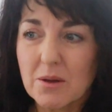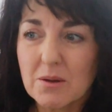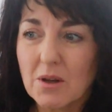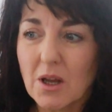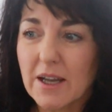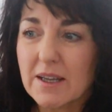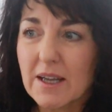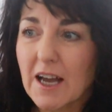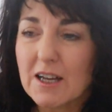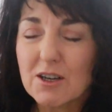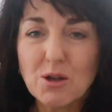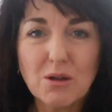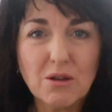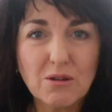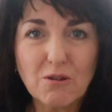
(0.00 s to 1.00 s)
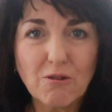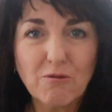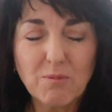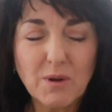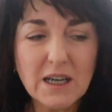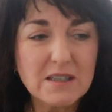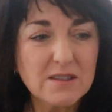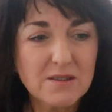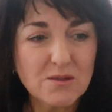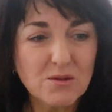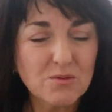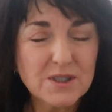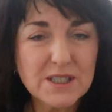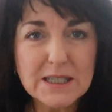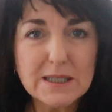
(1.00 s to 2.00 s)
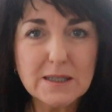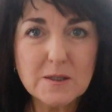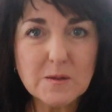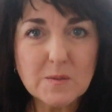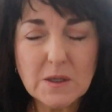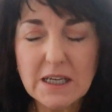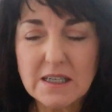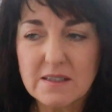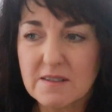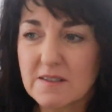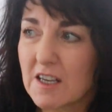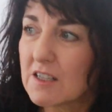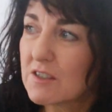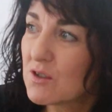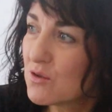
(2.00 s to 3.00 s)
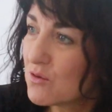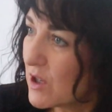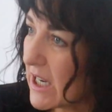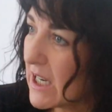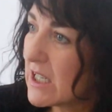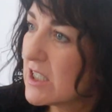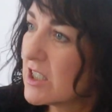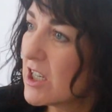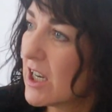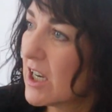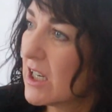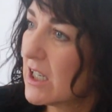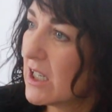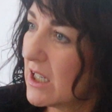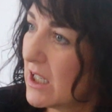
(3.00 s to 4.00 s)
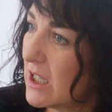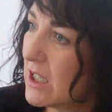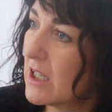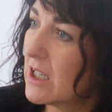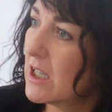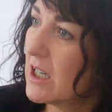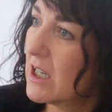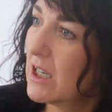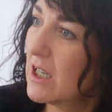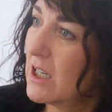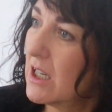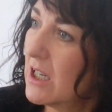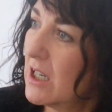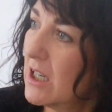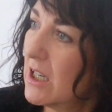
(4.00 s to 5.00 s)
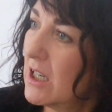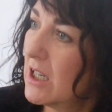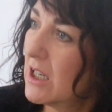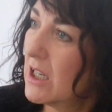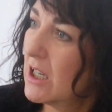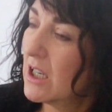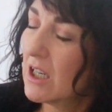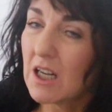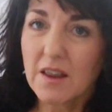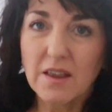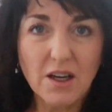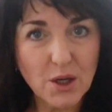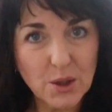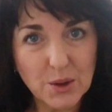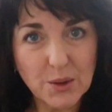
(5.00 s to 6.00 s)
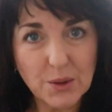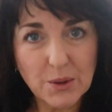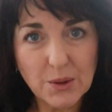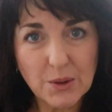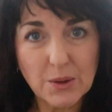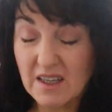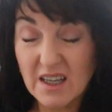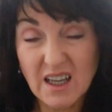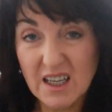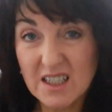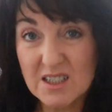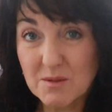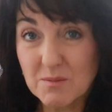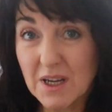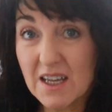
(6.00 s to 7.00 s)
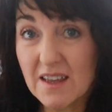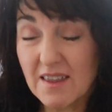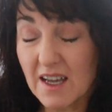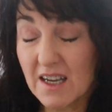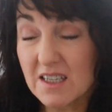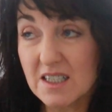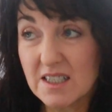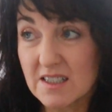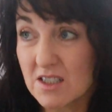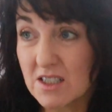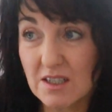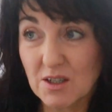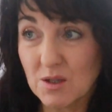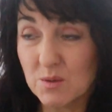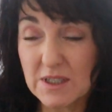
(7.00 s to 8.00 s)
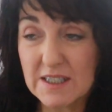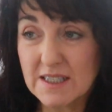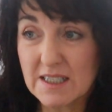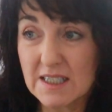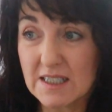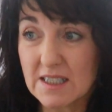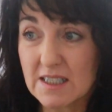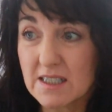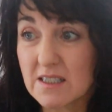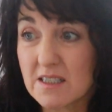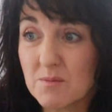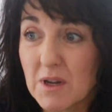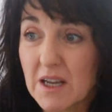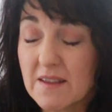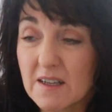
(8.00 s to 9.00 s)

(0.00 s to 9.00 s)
unheard of places or ridiculous places. A stranger in the loo. To me, that isn't a coincidence. To me,